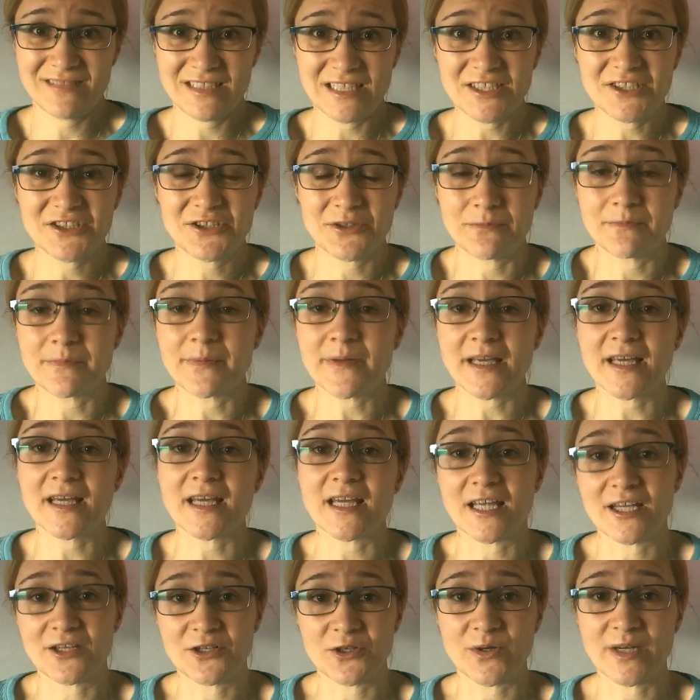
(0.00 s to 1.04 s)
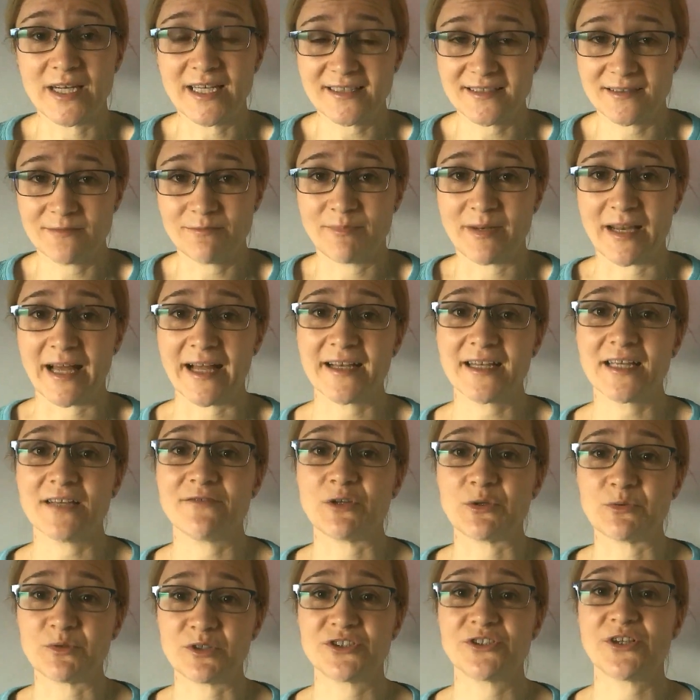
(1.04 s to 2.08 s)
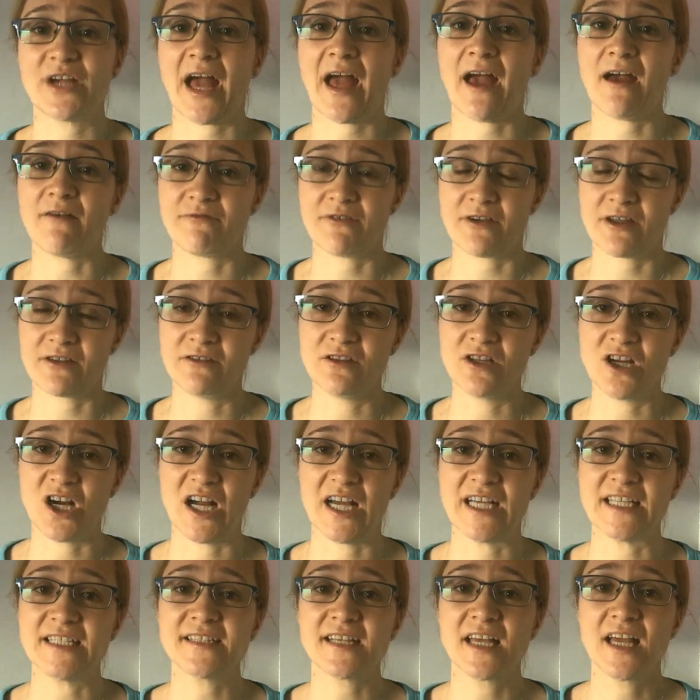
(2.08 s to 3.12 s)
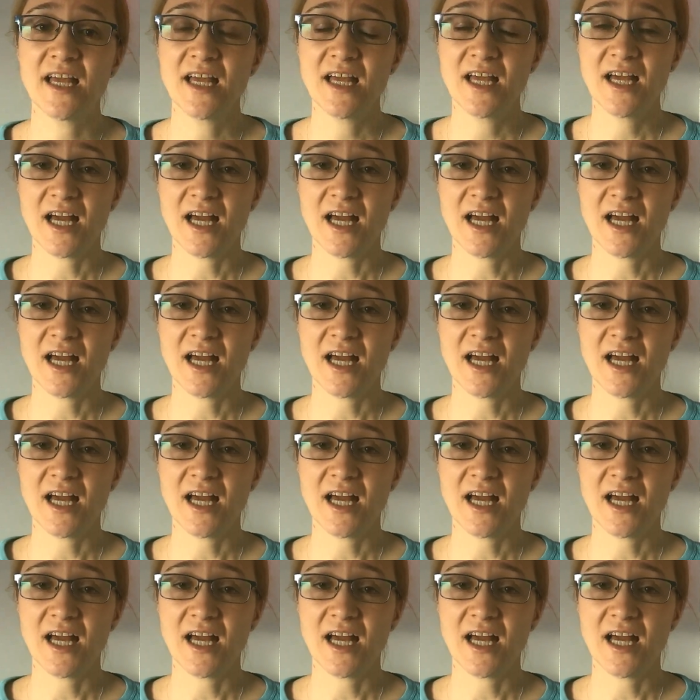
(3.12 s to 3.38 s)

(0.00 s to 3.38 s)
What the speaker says: need to be in your lesson plan if you want to have a nice